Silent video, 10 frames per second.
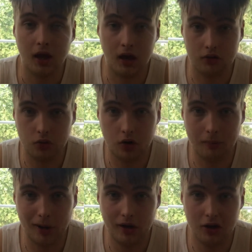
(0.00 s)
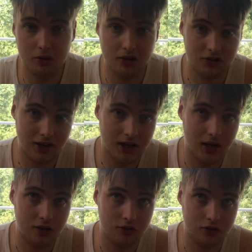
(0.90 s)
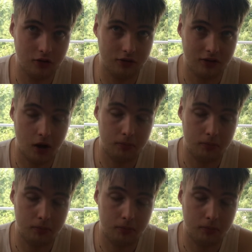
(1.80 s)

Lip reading: and I'll talk about who are the standouts and stuff because